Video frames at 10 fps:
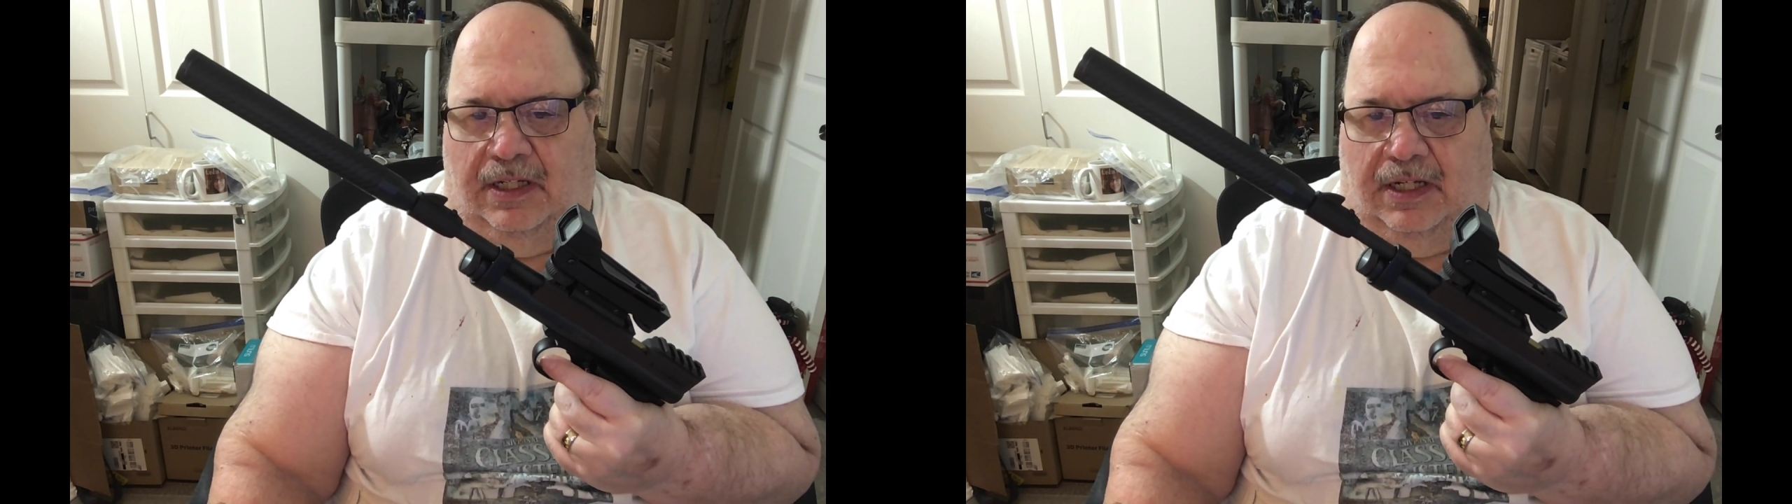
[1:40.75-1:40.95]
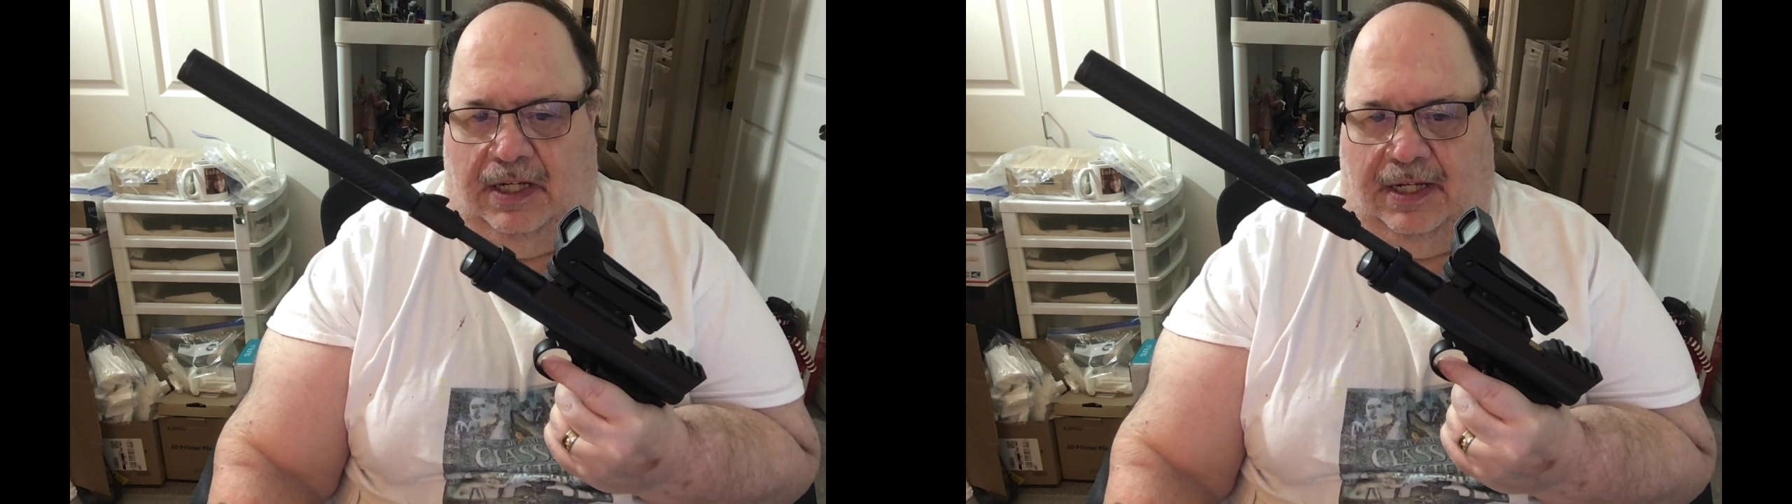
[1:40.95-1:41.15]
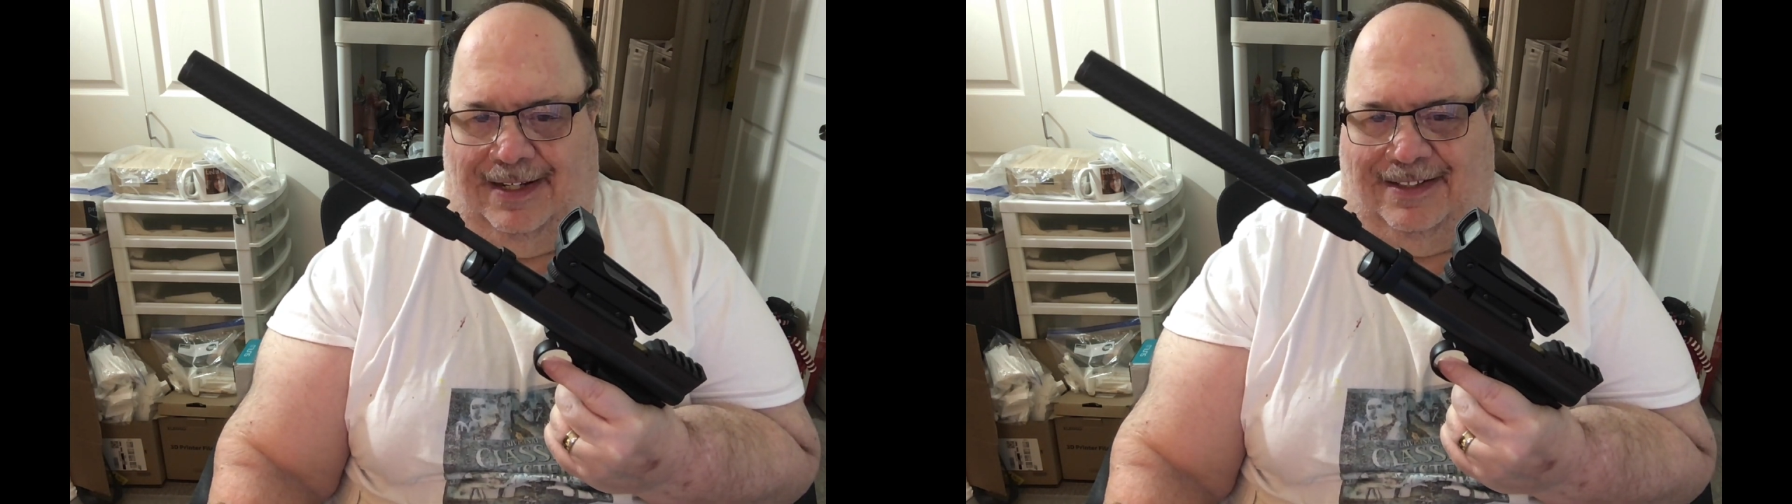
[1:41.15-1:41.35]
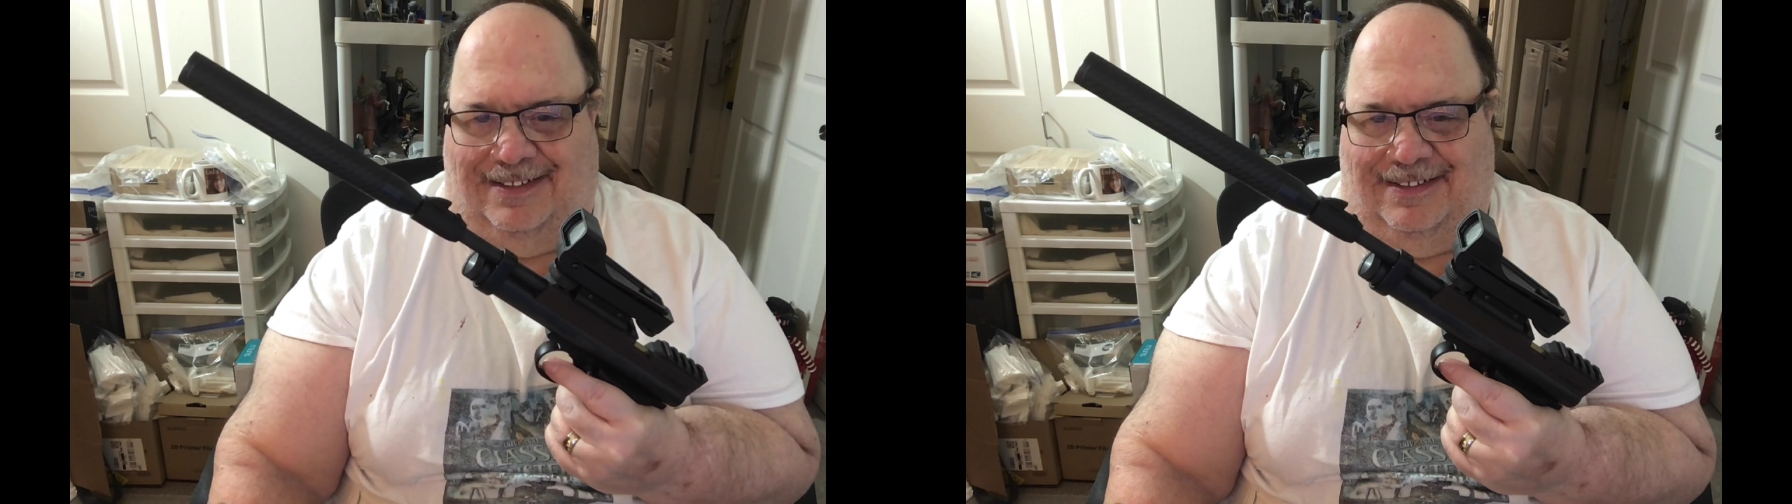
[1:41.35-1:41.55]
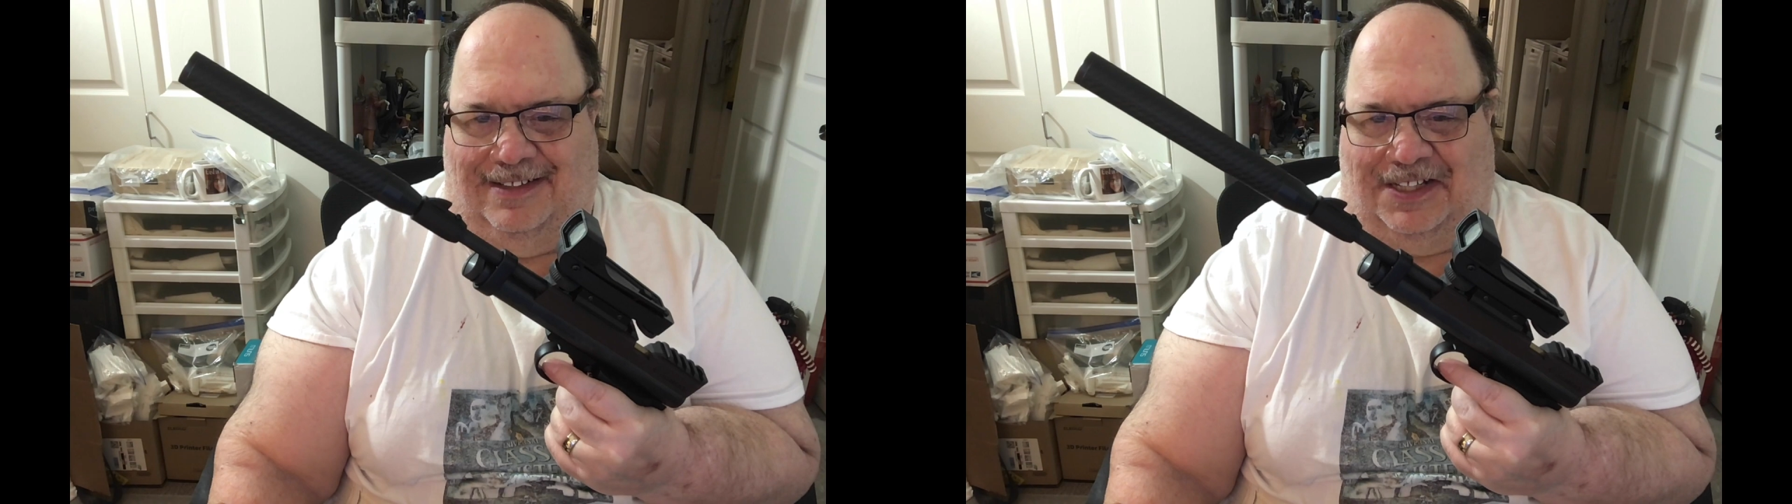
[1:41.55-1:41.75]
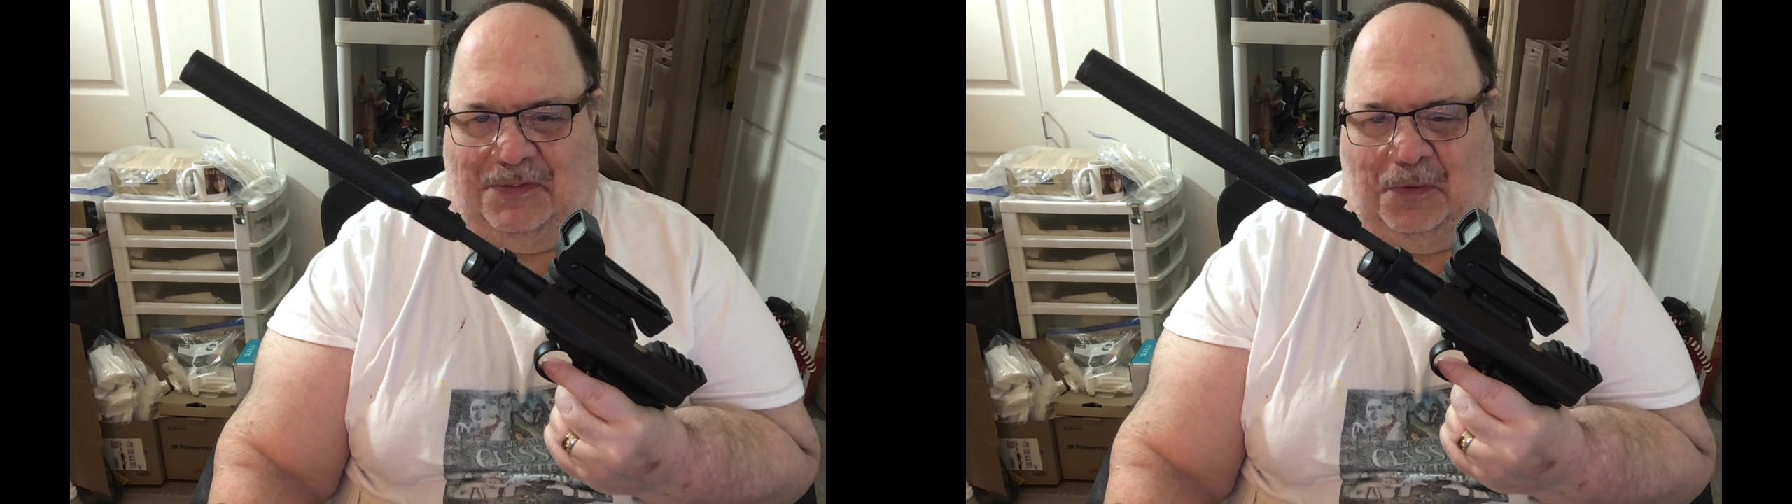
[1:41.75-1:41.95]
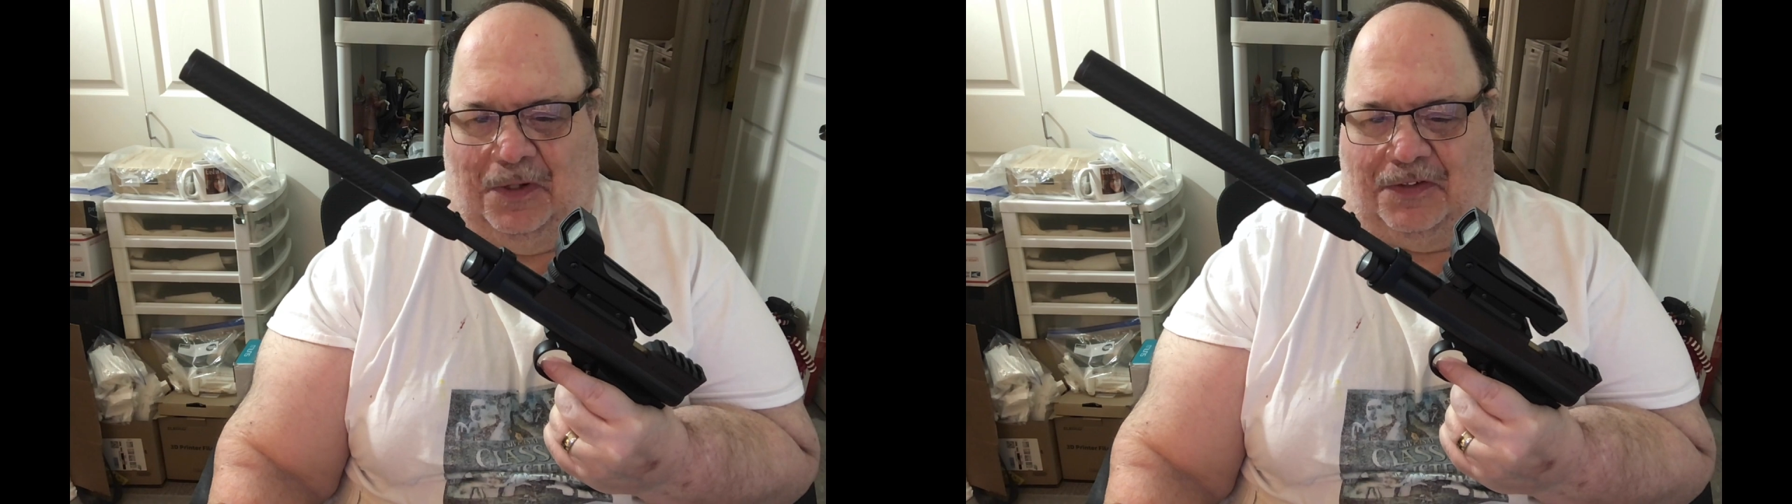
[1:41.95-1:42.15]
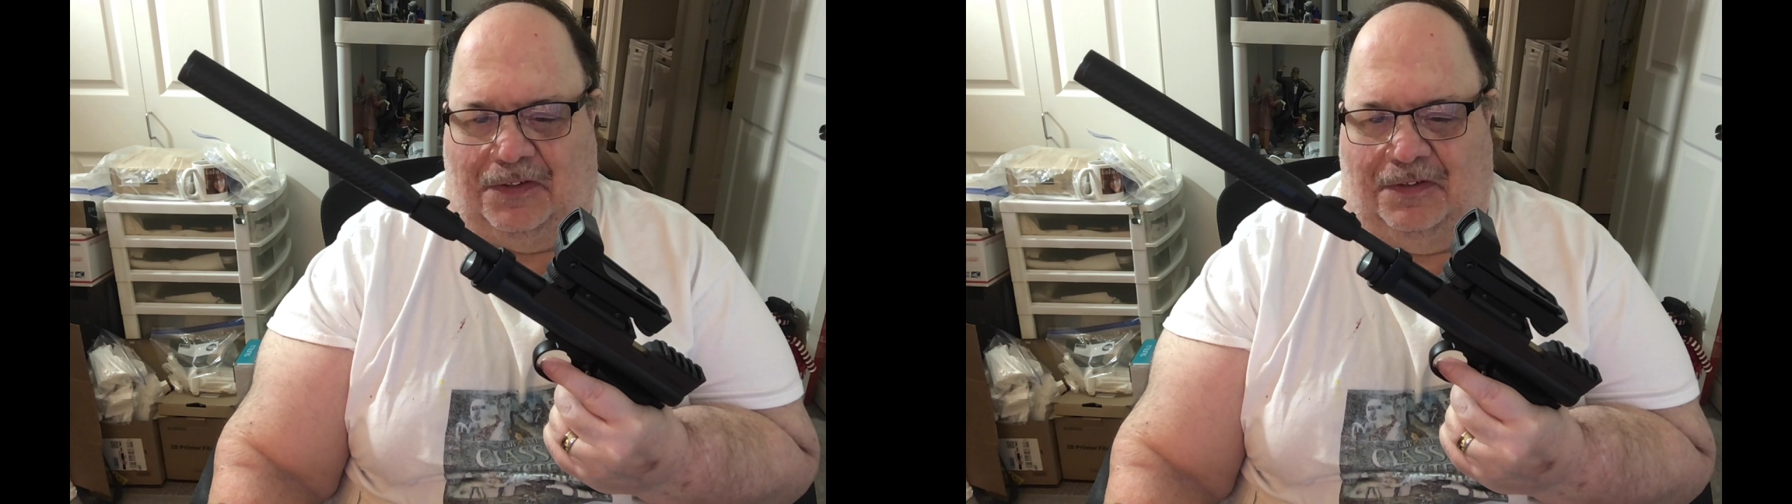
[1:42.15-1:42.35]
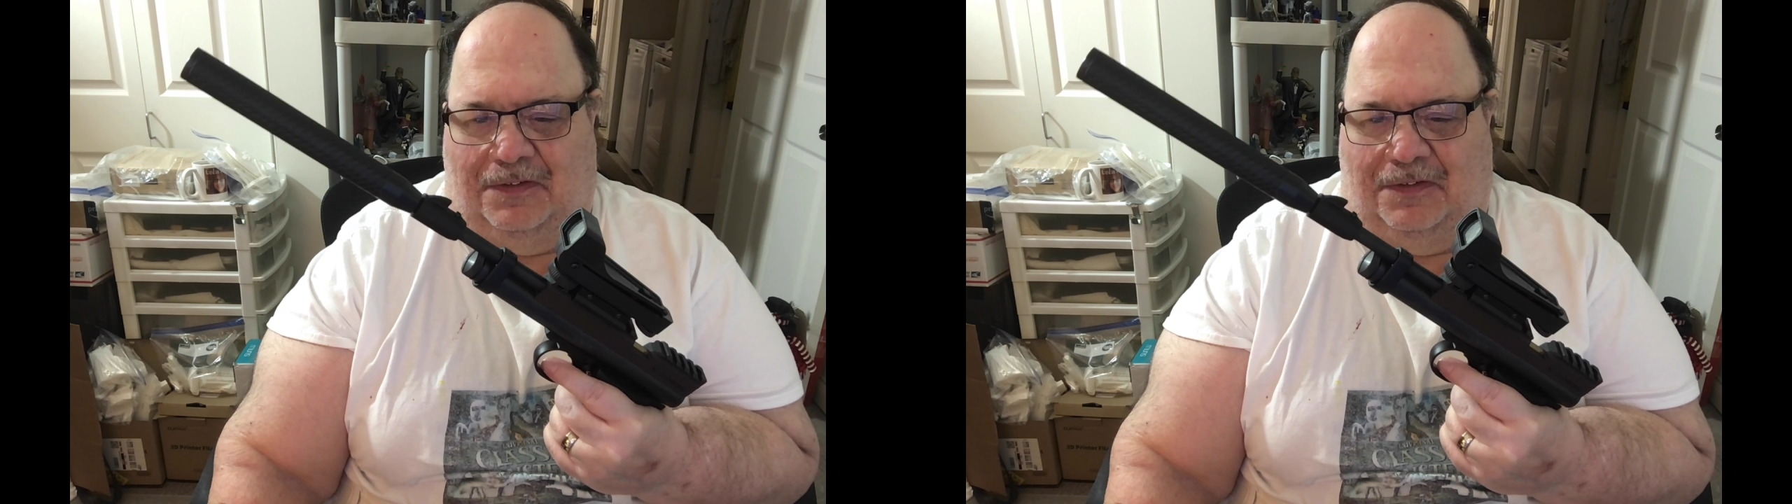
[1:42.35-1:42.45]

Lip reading: and thanks for watching.